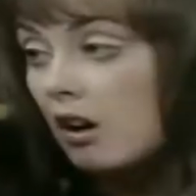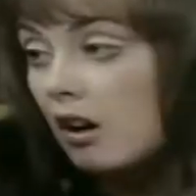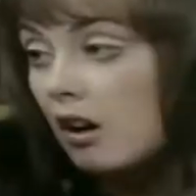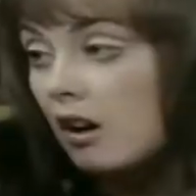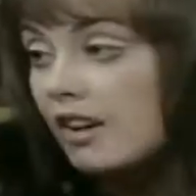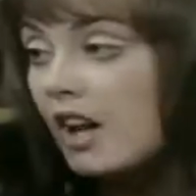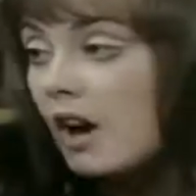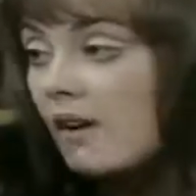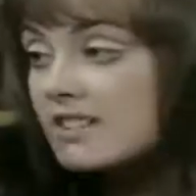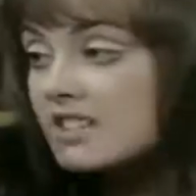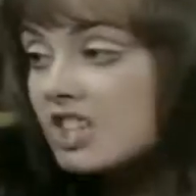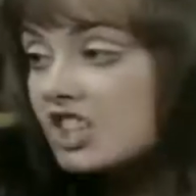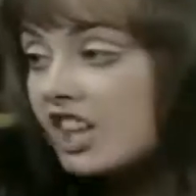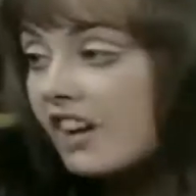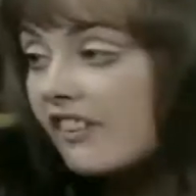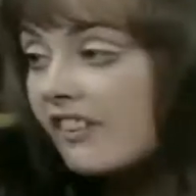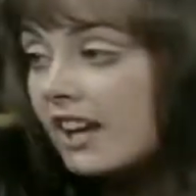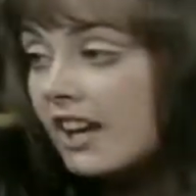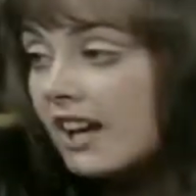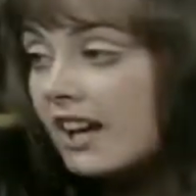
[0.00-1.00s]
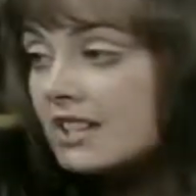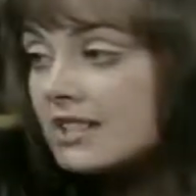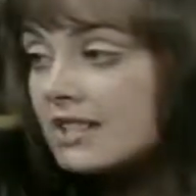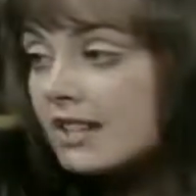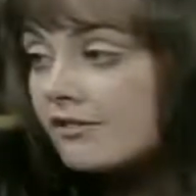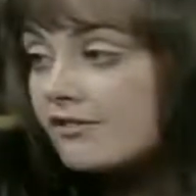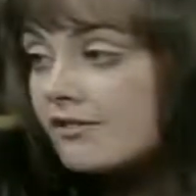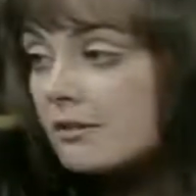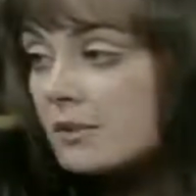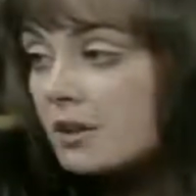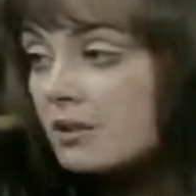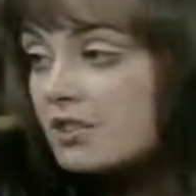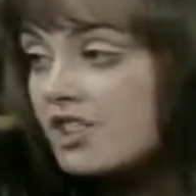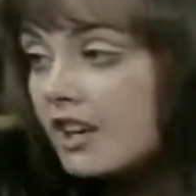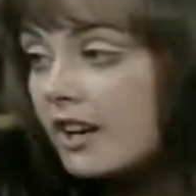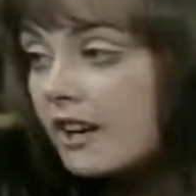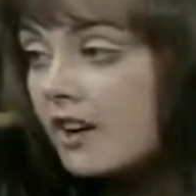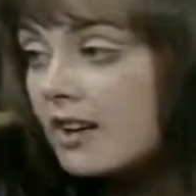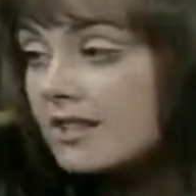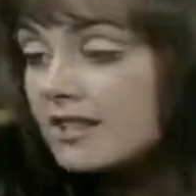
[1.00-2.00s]
No, it's a Cherokee Indian from Yew
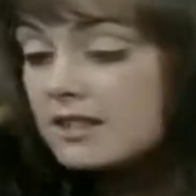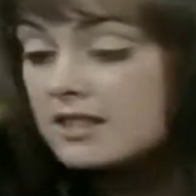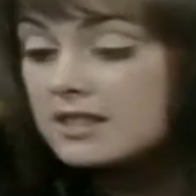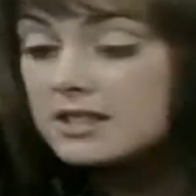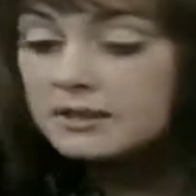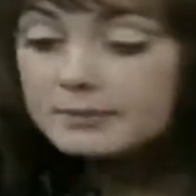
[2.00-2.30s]
Tree Crescent.